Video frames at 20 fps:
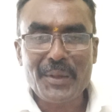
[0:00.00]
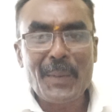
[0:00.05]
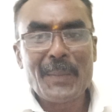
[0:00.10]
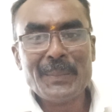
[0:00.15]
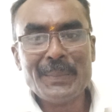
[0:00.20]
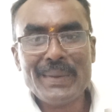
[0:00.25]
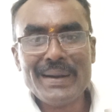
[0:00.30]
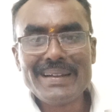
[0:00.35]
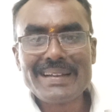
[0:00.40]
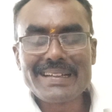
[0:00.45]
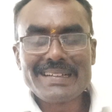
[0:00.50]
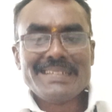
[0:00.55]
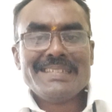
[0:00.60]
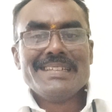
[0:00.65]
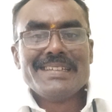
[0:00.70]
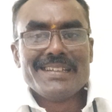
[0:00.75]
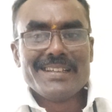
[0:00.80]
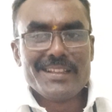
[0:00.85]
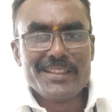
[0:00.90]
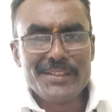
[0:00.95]
but
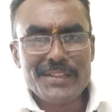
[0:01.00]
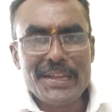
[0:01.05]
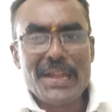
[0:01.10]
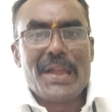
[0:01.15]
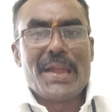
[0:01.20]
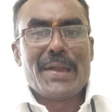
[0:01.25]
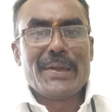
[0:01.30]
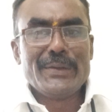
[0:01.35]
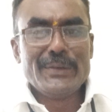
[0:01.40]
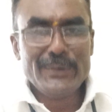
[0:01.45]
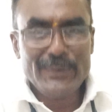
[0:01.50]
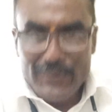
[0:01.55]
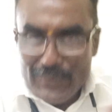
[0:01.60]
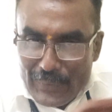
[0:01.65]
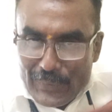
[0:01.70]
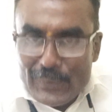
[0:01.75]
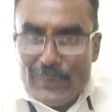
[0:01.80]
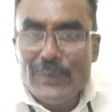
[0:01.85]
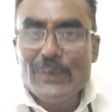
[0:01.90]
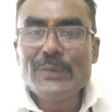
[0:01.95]
they
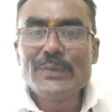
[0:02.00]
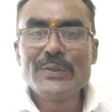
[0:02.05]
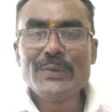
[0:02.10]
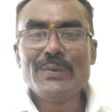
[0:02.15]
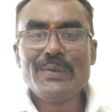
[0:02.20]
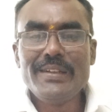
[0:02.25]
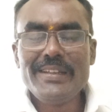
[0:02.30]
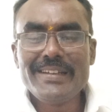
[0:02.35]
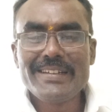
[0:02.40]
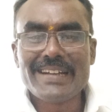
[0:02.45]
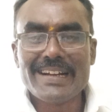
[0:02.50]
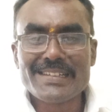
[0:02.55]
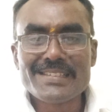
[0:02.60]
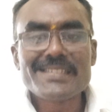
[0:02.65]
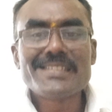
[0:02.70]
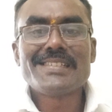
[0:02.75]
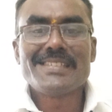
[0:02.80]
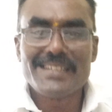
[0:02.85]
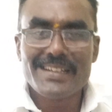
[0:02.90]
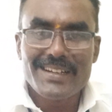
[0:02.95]
inclusively
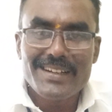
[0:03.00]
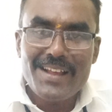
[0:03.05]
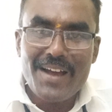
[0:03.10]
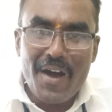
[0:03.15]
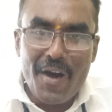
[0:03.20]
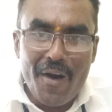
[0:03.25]
considered